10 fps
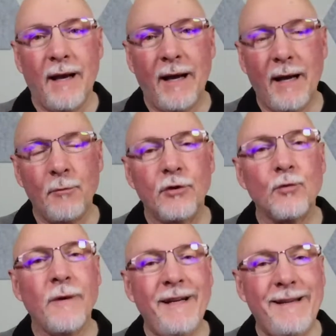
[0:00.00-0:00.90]
I'm going to
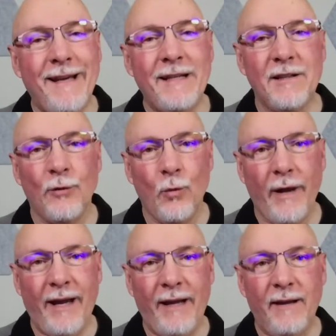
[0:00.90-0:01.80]
write that in a
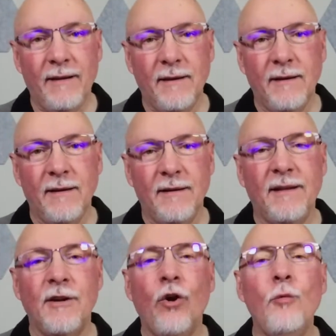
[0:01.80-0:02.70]
way
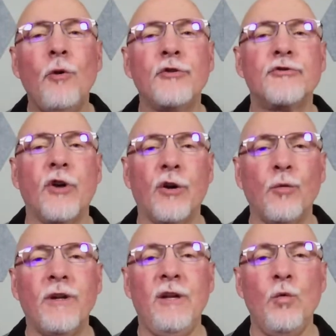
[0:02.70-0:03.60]
that it almost
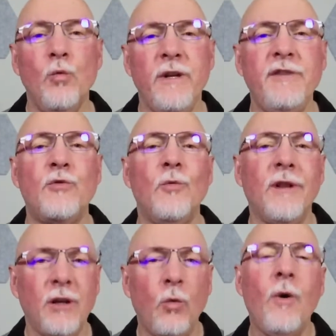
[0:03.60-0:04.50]
already reads
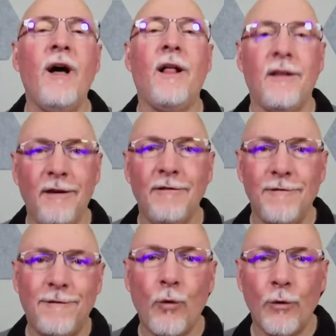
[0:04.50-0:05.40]
really well
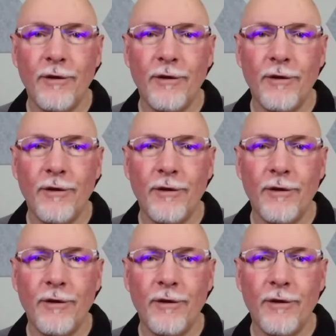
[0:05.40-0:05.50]
for